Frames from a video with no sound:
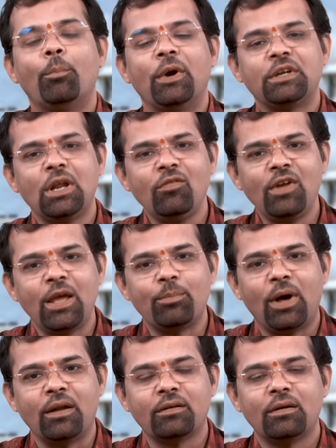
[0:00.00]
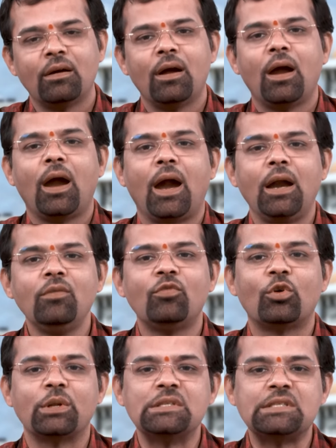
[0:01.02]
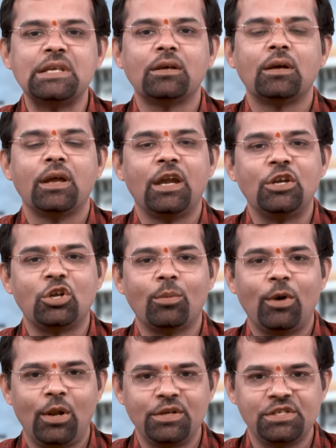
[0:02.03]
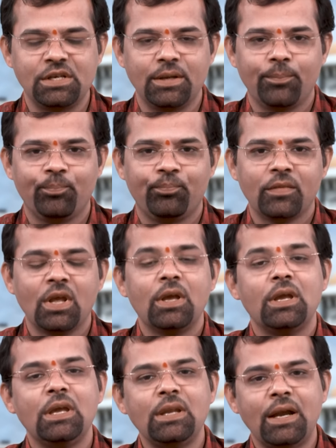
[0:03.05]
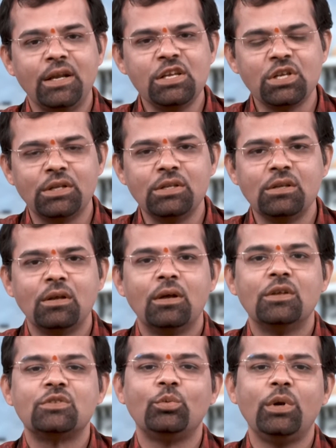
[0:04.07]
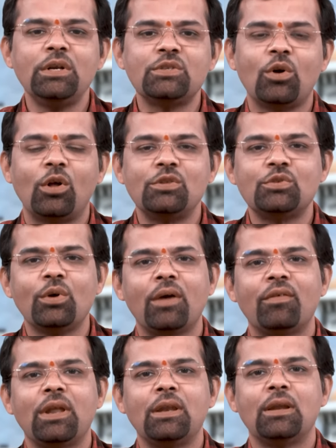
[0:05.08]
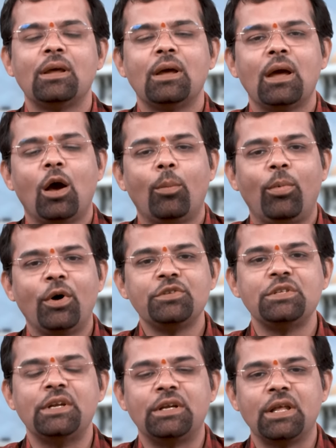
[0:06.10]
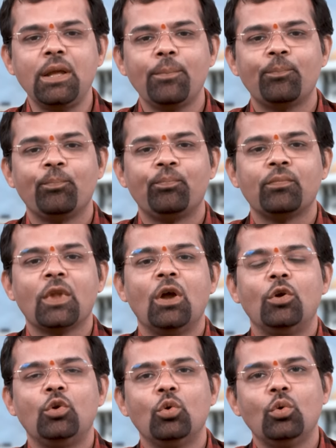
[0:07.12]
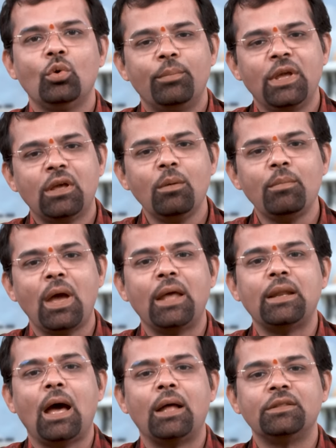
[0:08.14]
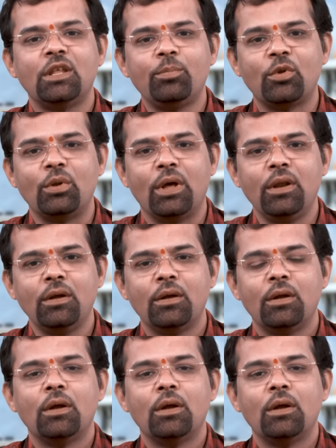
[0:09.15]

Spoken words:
butterfly park, and forensic entomology. In addition, students also have an opportunity to become an entrepreneur